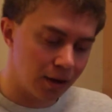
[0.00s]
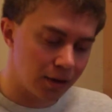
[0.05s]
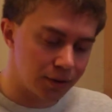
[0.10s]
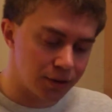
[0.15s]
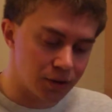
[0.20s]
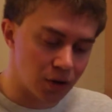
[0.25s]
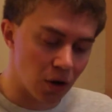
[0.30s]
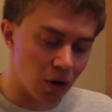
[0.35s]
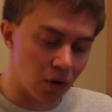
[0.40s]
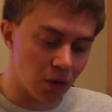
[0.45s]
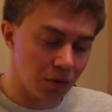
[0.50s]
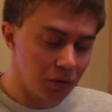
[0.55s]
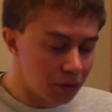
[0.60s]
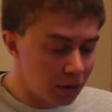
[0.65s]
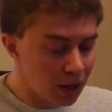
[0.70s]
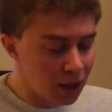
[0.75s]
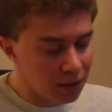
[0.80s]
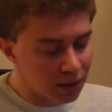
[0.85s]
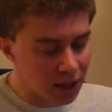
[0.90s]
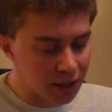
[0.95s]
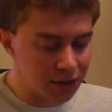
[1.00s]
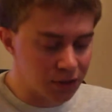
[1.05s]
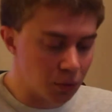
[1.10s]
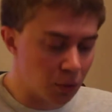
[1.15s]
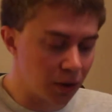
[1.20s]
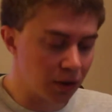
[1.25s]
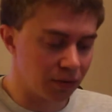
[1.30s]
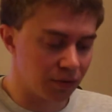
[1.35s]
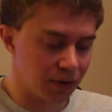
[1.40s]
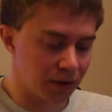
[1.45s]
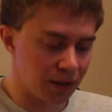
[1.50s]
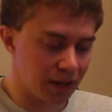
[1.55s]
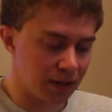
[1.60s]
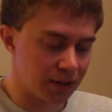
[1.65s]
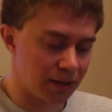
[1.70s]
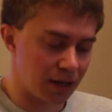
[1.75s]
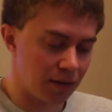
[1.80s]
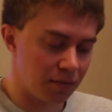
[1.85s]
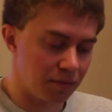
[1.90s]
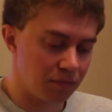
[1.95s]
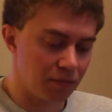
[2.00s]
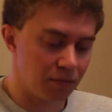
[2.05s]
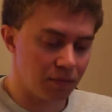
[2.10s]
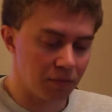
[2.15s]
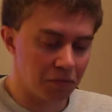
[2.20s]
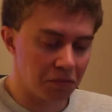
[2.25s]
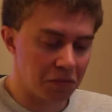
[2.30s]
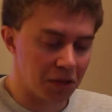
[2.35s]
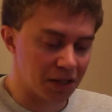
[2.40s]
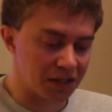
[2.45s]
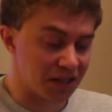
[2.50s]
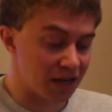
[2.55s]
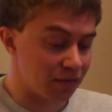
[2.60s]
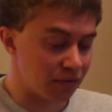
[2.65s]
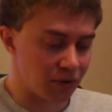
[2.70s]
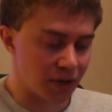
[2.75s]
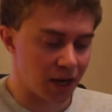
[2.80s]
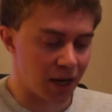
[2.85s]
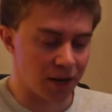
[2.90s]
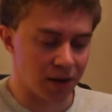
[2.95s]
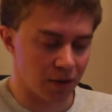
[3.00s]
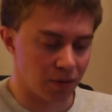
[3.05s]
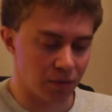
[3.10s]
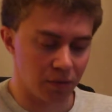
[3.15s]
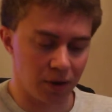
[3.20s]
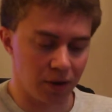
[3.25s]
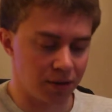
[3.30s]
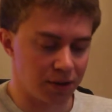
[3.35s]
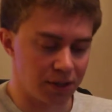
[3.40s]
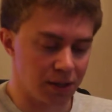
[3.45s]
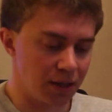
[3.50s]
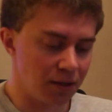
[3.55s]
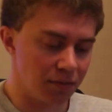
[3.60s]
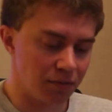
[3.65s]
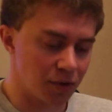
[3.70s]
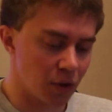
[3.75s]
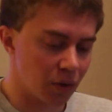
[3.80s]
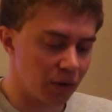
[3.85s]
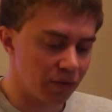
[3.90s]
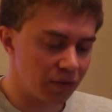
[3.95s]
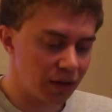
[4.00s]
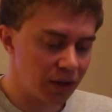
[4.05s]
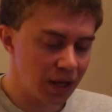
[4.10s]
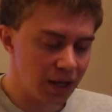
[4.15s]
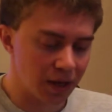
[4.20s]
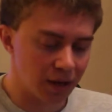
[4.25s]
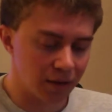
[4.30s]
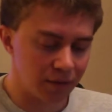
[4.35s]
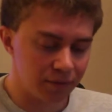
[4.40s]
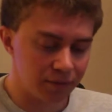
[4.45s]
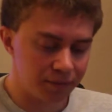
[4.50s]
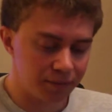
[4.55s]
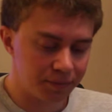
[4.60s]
So that's one of the things that is every day that we see and don't even think of.